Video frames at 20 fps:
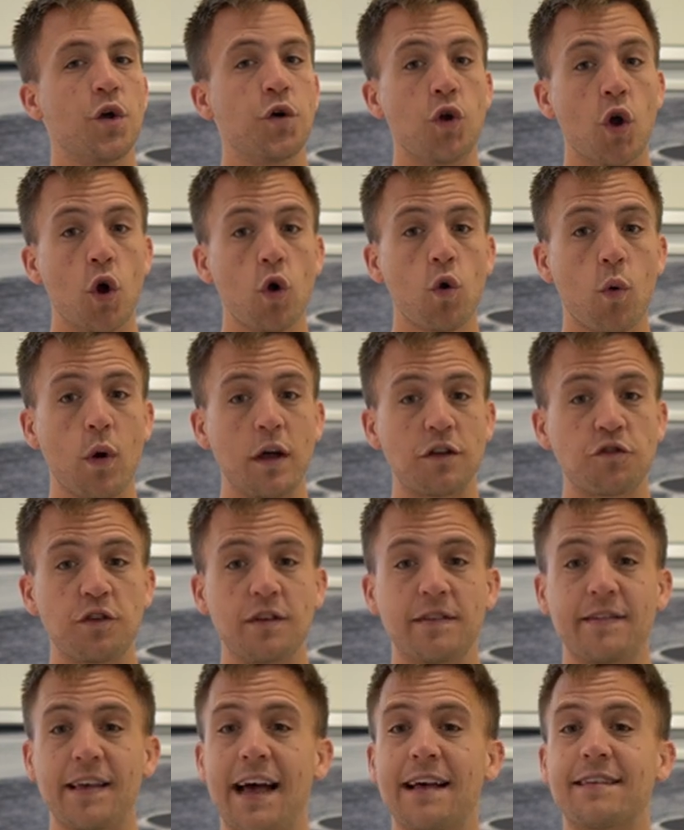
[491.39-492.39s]
no
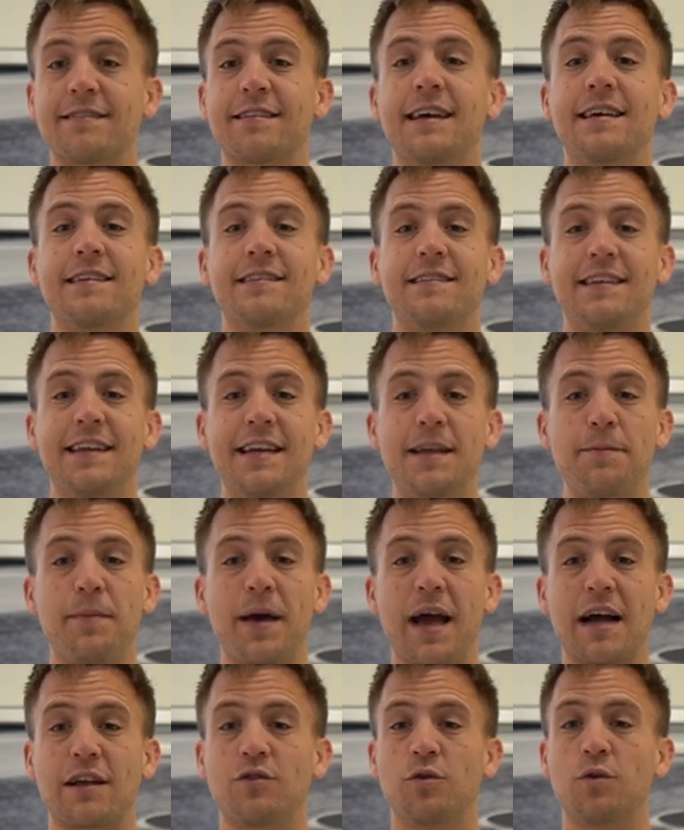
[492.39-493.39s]
questions asked, send it
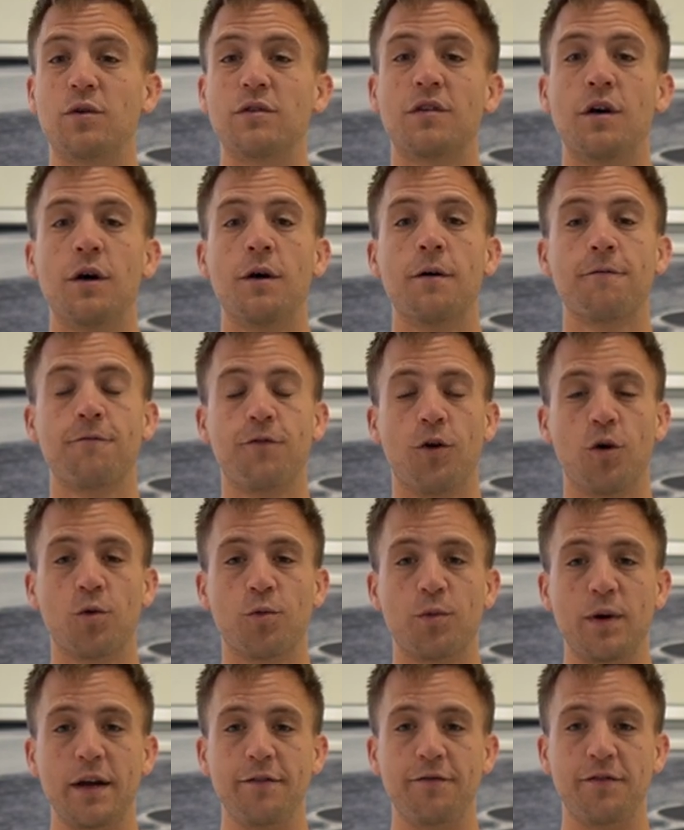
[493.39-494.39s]
back to us, full
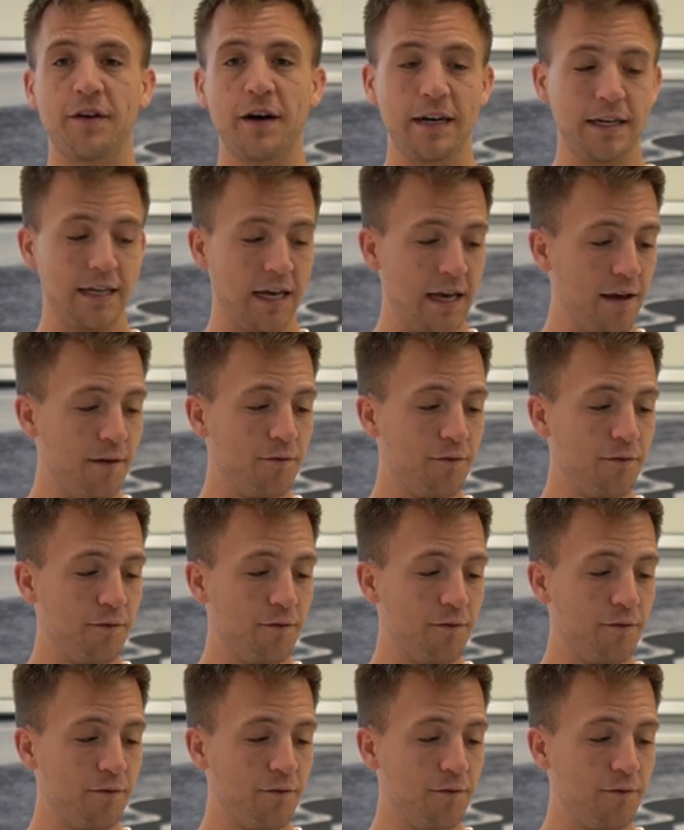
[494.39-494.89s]
refund.